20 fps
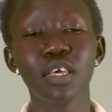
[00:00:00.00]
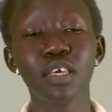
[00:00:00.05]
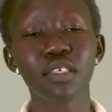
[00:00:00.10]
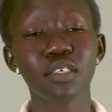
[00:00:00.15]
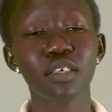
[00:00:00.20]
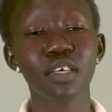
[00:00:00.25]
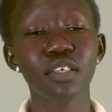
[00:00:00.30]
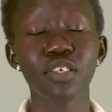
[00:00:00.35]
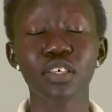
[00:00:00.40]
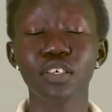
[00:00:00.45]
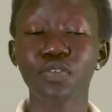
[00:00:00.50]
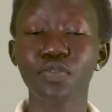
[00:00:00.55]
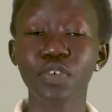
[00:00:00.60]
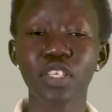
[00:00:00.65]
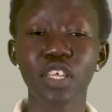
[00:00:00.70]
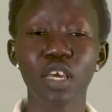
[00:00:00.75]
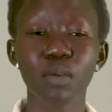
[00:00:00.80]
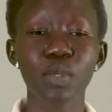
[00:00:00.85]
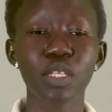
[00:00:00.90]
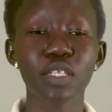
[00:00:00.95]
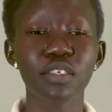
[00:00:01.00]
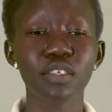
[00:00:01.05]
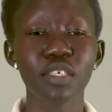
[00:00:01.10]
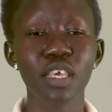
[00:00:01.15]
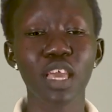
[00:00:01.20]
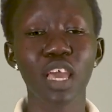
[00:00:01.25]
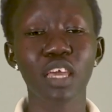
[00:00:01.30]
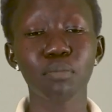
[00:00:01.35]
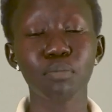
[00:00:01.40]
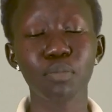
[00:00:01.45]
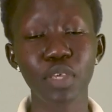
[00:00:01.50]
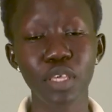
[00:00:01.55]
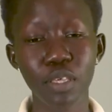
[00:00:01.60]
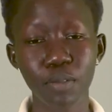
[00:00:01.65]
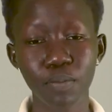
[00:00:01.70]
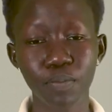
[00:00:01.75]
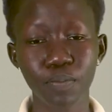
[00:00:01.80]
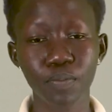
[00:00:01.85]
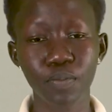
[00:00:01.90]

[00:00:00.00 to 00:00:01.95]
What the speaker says: such as vitamin C and B,